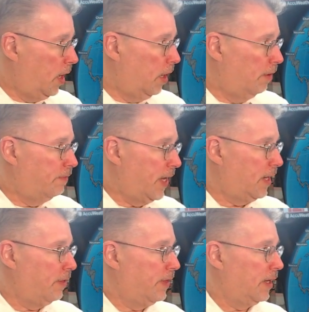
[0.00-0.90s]
of
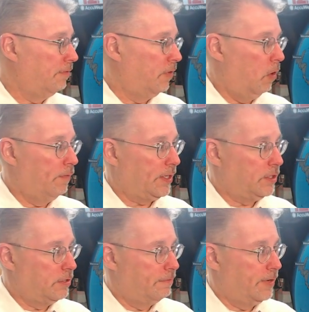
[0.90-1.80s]
anything
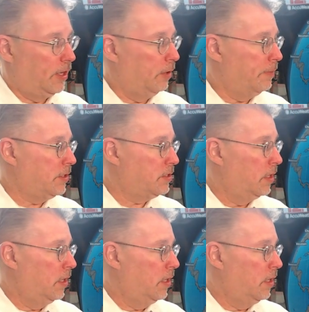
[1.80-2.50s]
involving development